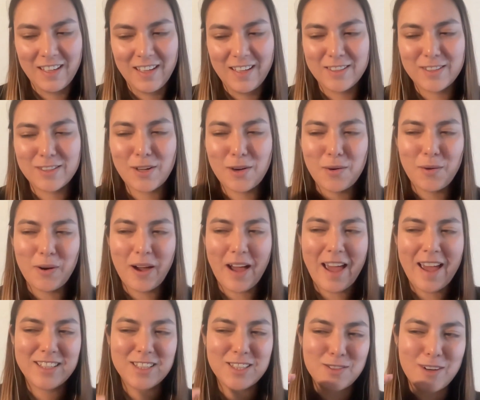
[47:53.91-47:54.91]
So
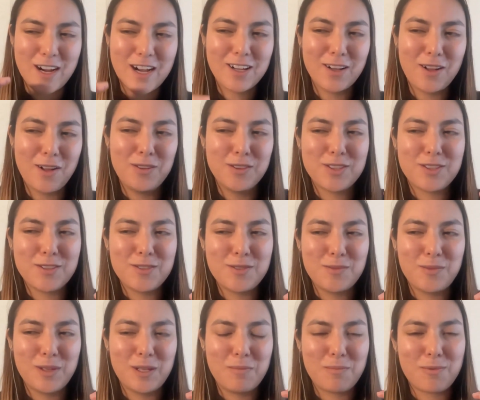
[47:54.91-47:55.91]
I struggle also
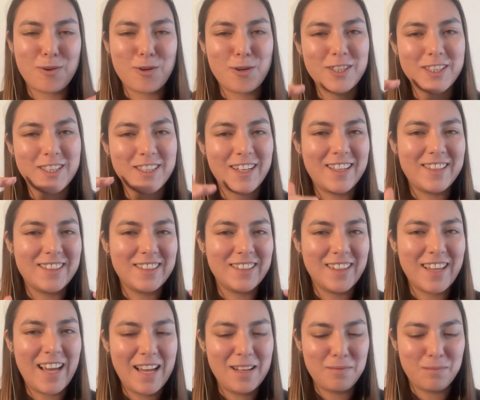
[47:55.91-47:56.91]
with prioritizing
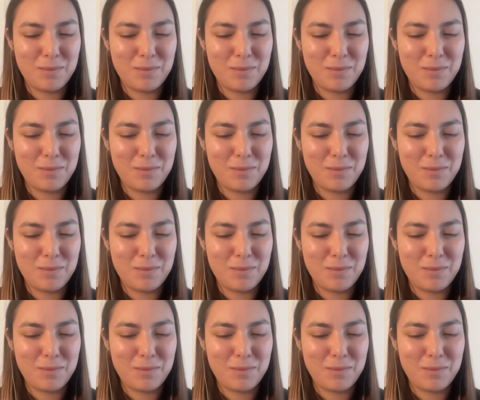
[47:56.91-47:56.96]
that,